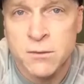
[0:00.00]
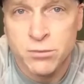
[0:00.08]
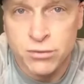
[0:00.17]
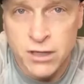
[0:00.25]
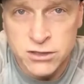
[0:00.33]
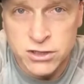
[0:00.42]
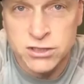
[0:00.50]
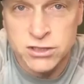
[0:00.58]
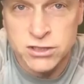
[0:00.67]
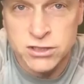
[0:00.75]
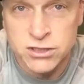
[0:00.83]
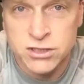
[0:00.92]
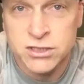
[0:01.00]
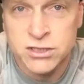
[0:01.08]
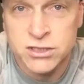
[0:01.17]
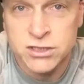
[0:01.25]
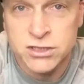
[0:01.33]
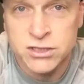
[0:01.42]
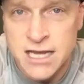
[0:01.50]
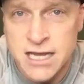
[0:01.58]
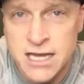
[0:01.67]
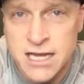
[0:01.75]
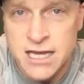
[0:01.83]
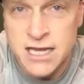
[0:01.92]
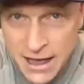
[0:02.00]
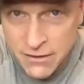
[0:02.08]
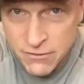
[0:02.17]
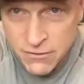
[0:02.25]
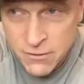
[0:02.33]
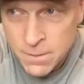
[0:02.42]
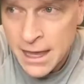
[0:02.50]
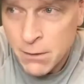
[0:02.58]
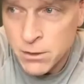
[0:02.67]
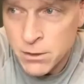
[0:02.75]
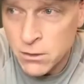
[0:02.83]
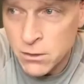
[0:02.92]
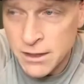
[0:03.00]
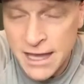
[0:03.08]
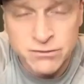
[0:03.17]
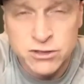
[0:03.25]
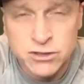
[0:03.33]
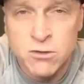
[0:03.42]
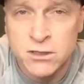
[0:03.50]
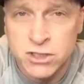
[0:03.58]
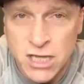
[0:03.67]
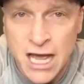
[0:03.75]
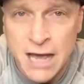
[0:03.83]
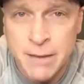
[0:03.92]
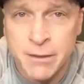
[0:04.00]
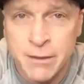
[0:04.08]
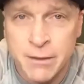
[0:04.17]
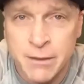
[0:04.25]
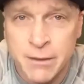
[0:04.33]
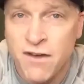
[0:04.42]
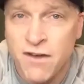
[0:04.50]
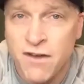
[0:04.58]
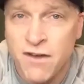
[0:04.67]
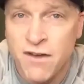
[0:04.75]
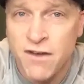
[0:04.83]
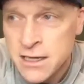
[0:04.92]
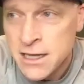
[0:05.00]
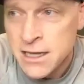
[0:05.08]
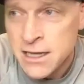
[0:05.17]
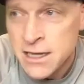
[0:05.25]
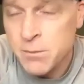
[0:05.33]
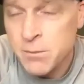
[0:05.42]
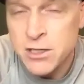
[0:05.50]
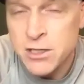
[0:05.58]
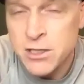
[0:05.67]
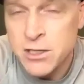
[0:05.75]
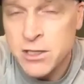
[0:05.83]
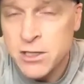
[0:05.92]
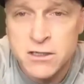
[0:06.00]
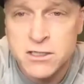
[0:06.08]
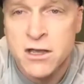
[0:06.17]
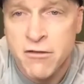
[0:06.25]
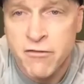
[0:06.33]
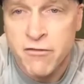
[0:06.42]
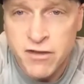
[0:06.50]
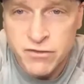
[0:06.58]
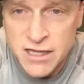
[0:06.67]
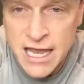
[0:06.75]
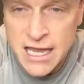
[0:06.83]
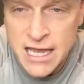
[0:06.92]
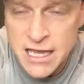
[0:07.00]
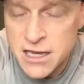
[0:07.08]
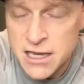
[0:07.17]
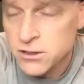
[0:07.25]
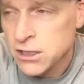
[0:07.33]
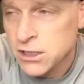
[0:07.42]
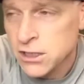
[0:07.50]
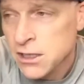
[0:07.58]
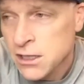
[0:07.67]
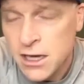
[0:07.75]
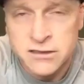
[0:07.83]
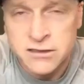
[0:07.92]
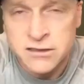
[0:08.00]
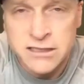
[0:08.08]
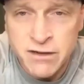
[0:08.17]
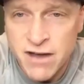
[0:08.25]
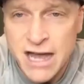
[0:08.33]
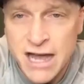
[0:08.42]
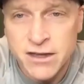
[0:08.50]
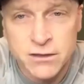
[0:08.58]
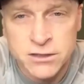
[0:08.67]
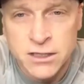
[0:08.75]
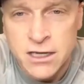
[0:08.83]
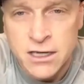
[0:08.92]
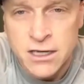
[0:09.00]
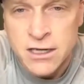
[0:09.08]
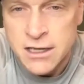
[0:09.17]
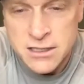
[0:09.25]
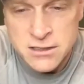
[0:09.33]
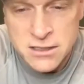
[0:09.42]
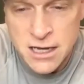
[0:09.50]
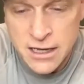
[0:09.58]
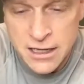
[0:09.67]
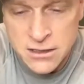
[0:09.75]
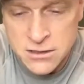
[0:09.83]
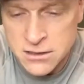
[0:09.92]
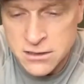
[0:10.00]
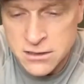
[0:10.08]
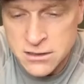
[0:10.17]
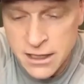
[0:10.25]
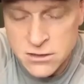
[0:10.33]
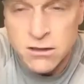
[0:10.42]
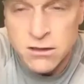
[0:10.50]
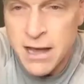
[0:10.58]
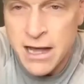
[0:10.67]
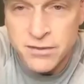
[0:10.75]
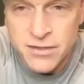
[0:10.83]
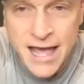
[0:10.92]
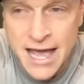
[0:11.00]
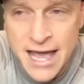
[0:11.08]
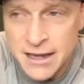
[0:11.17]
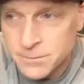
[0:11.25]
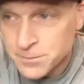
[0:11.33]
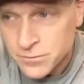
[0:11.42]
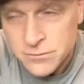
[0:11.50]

precious asset that we have. And we only have so much time and it's finite. And whether it be 20 years, 58 years, uh, 75 years is uh, it's it's all about that